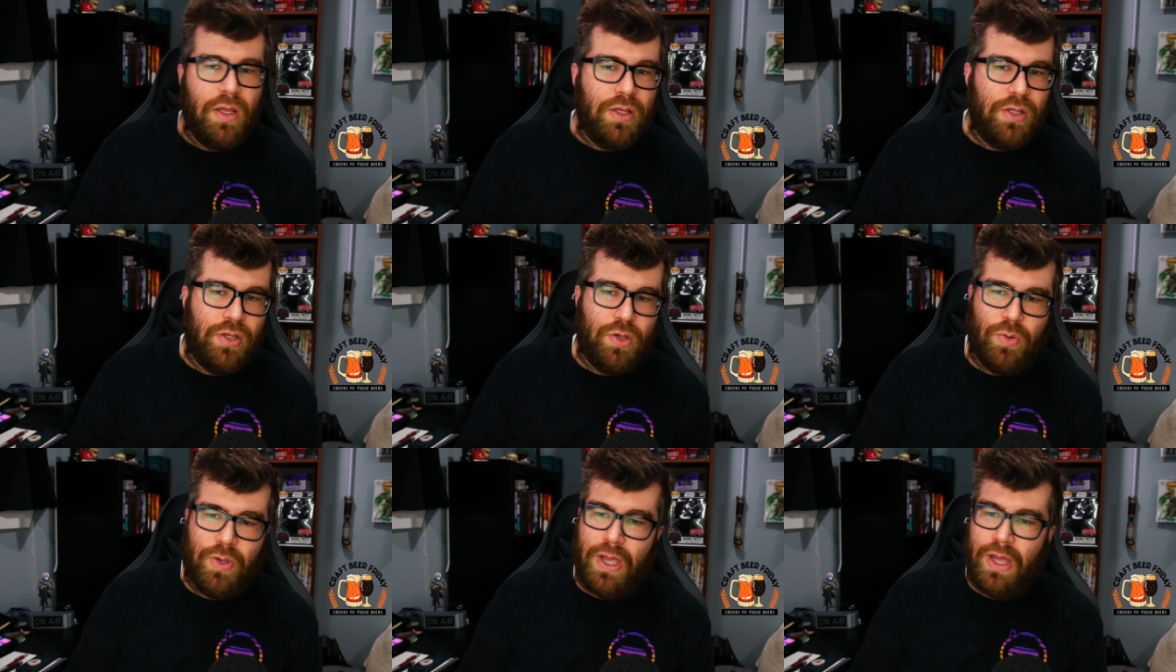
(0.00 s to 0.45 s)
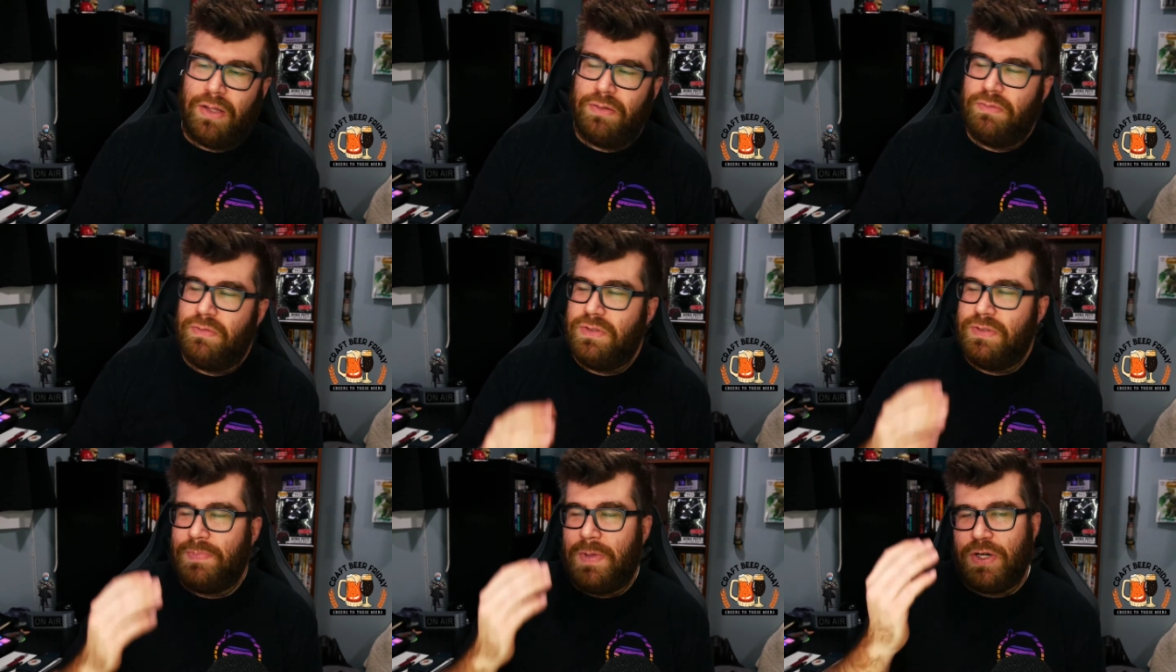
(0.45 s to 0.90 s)
You get
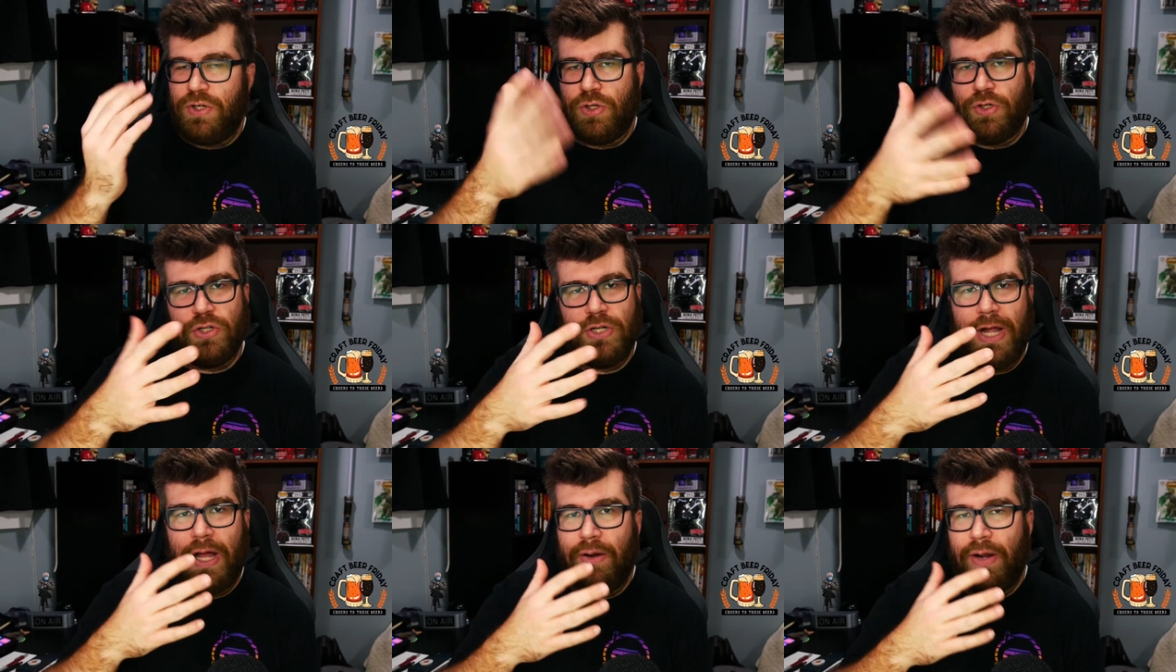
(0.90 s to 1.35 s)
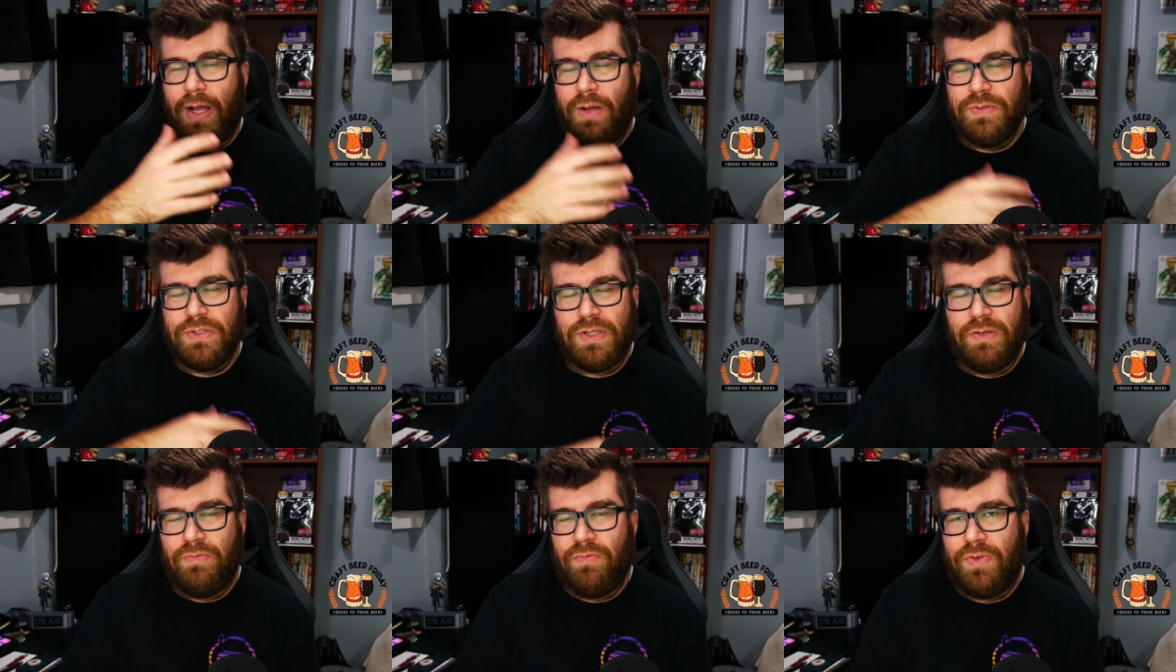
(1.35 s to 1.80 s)
special shout
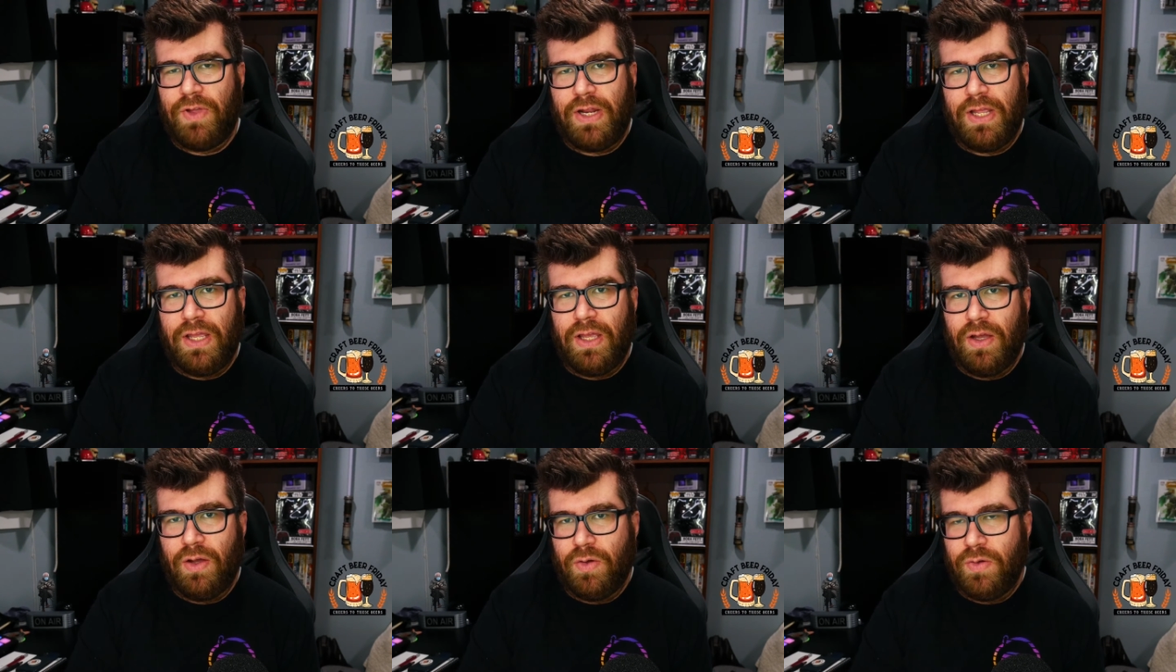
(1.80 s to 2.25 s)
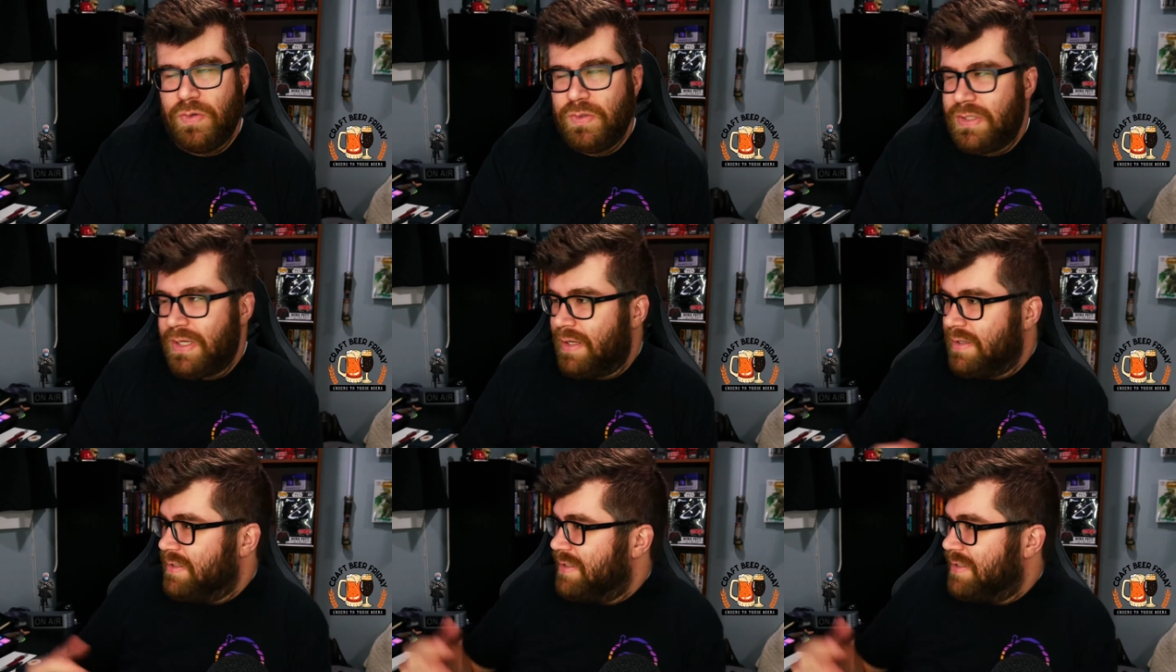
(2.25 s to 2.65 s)
outs in videos. I'll